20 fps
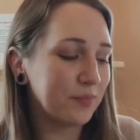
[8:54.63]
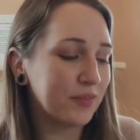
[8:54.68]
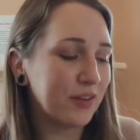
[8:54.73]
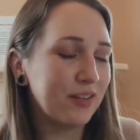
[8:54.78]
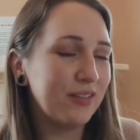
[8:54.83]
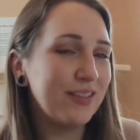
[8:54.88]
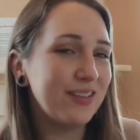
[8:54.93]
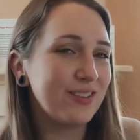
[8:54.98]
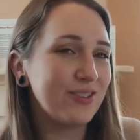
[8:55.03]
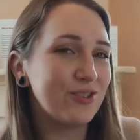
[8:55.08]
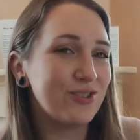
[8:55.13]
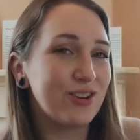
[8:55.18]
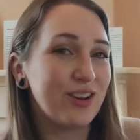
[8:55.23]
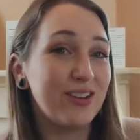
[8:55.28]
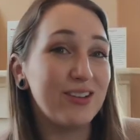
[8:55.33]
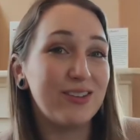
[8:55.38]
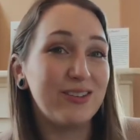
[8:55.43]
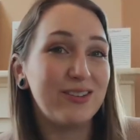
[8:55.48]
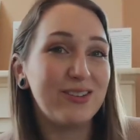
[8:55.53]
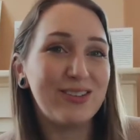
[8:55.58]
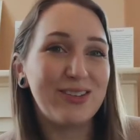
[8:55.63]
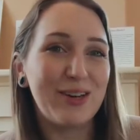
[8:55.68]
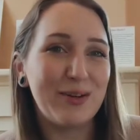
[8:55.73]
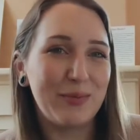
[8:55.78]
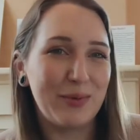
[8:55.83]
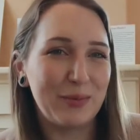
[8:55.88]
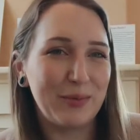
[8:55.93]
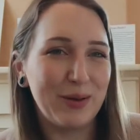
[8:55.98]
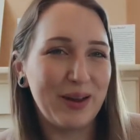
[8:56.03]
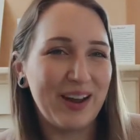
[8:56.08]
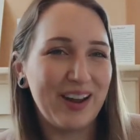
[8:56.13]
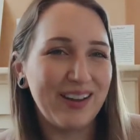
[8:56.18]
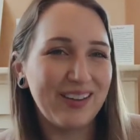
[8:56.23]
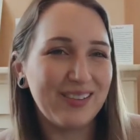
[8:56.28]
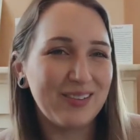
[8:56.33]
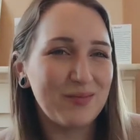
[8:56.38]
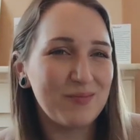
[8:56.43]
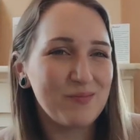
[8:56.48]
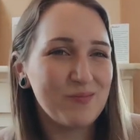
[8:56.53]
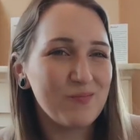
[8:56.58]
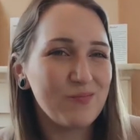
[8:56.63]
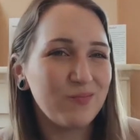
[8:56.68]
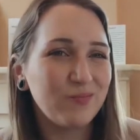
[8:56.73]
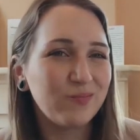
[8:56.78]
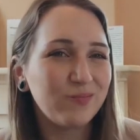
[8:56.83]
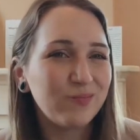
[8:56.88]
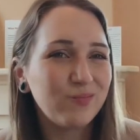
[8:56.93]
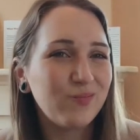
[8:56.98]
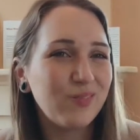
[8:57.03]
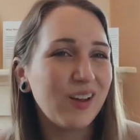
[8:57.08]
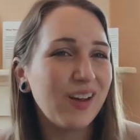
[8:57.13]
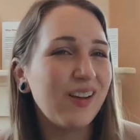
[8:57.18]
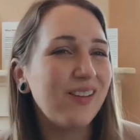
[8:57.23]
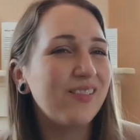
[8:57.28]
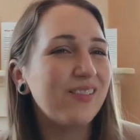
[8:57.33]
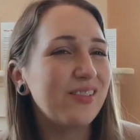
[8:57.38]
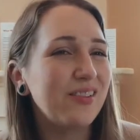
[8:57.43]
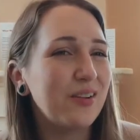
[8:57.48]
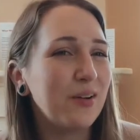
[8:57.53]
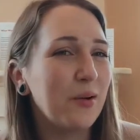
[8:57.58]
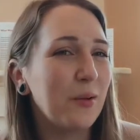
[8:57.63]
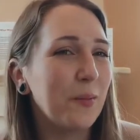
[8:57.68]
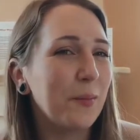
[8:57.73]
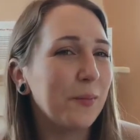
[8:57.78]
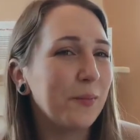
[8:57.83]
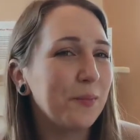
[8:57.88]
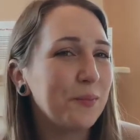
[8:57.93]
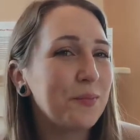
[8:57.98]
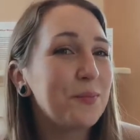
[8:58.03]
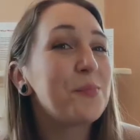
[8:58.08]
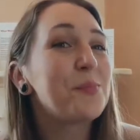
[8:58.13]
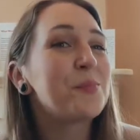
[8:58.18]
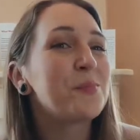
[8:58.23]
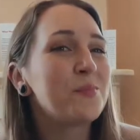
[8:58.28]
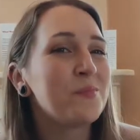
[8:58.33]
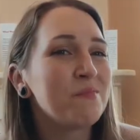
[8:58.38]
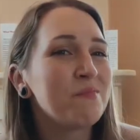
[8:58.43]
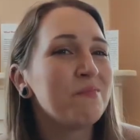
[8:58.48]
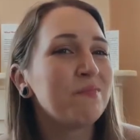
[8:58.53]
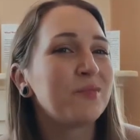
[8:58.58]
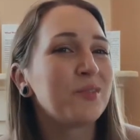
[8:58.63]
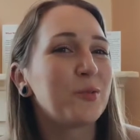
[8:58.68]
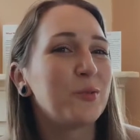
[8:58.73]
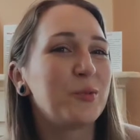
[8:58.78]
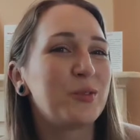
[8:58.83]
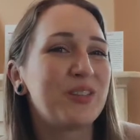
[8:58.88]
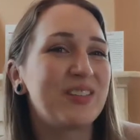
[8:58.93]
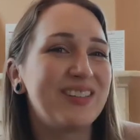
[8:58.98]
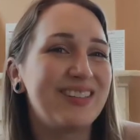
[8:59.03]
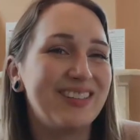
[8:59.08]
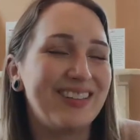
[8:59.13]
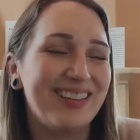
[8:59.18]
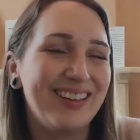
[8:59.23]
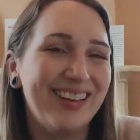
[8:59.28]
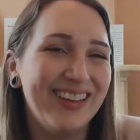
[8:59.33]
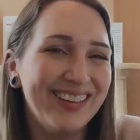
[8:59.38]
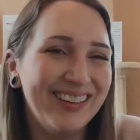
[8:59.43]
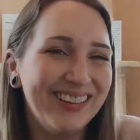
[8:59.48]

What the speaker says: I think Jell-O is coming back. Oh no. We'll see.